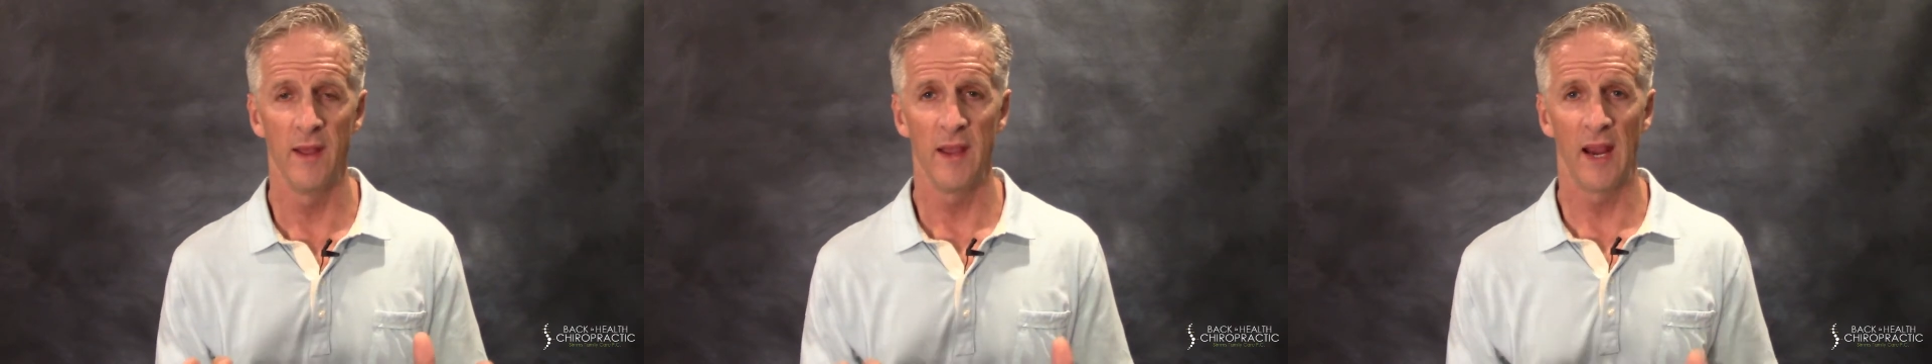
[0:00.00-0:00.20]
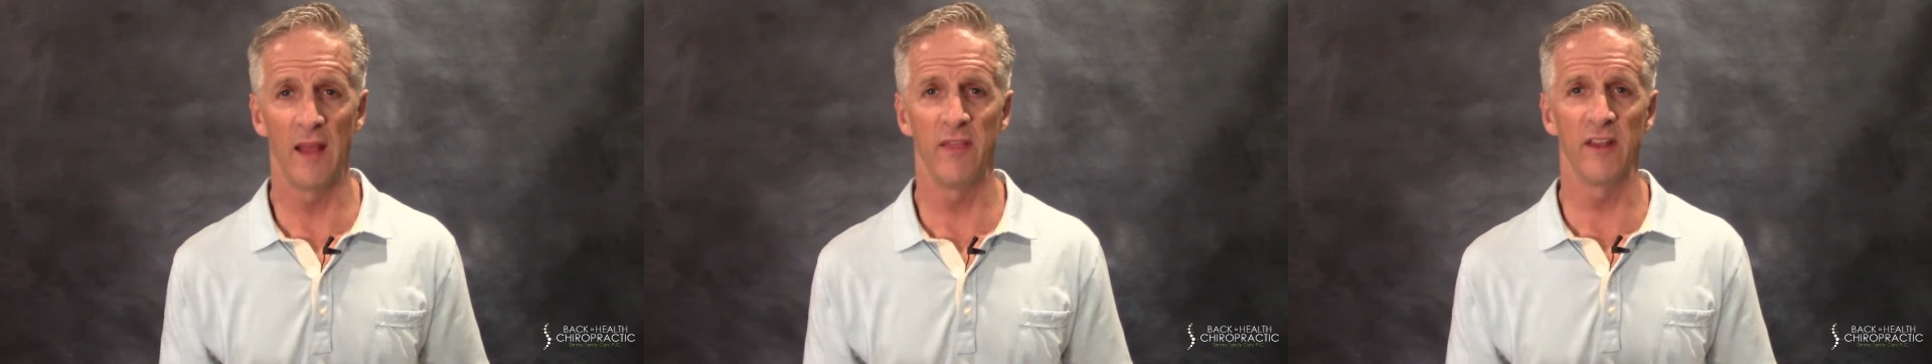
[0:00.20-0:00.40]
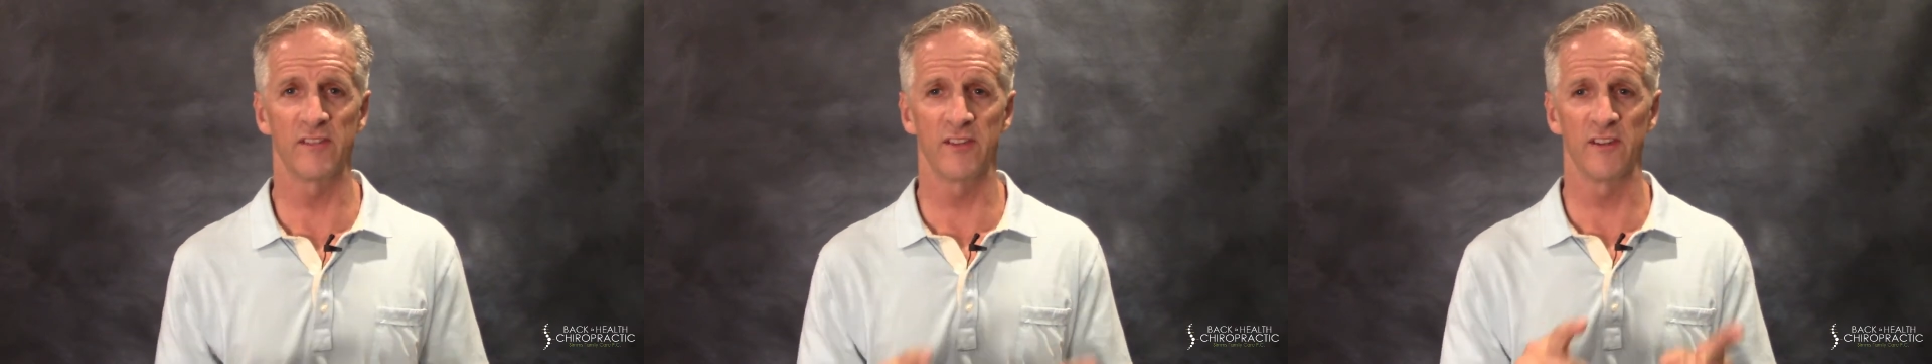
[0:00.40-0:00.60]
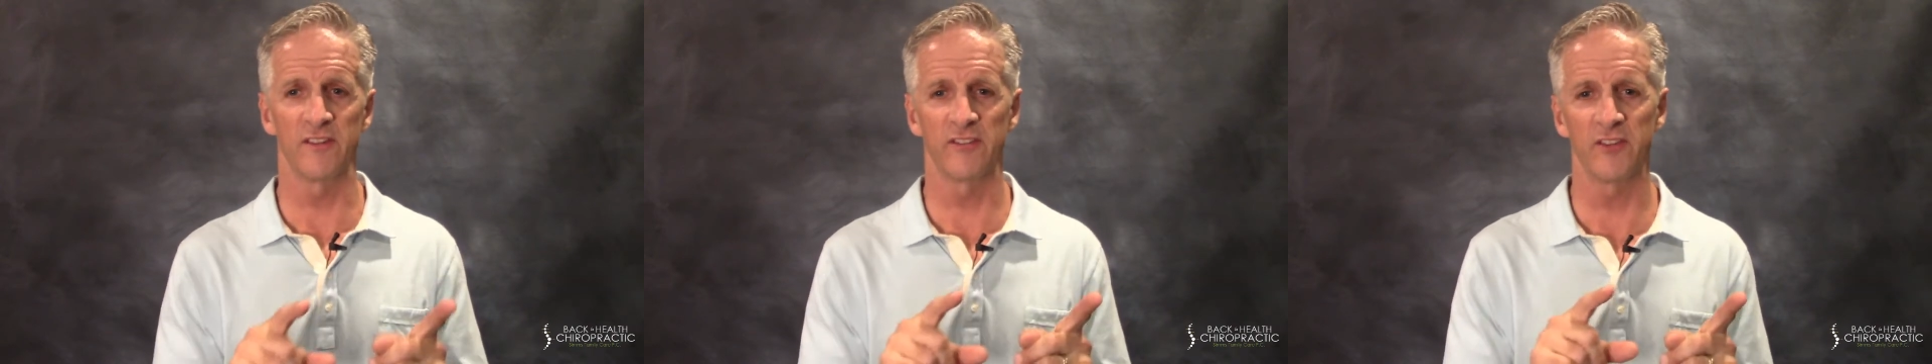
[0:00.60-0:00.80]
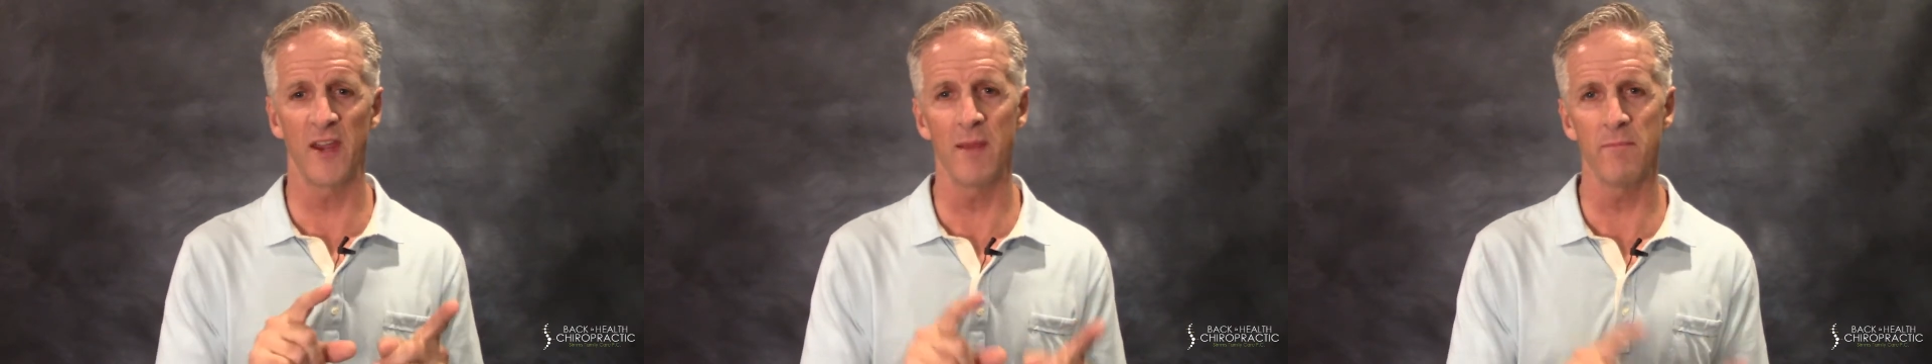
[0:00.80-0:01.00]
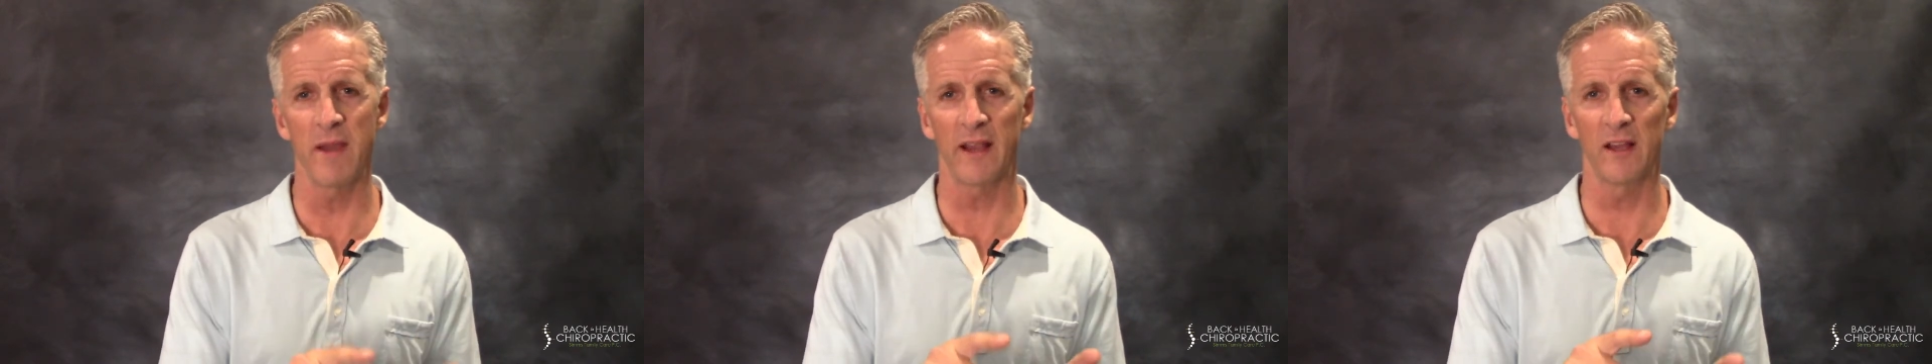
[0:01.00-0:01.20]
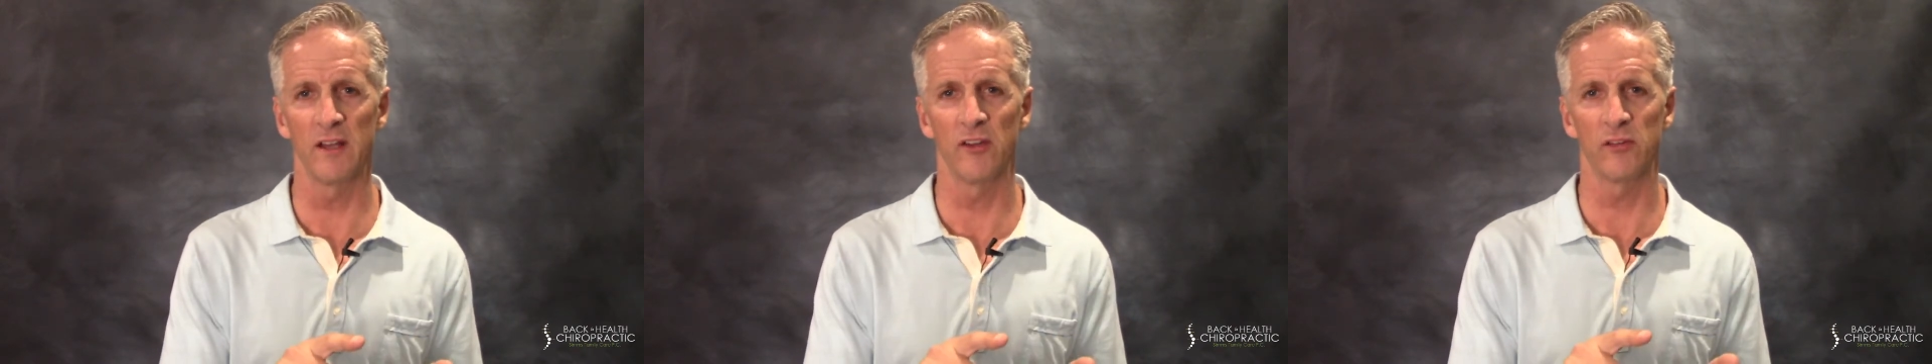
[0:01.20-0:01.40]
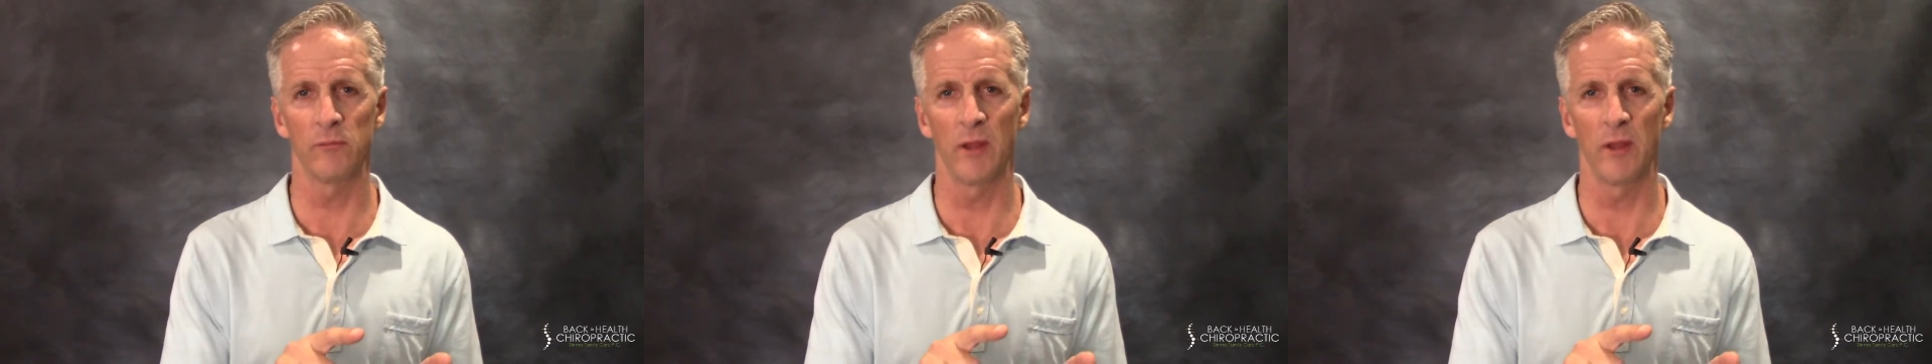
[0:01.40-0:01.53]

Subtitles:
And it's the same mechanism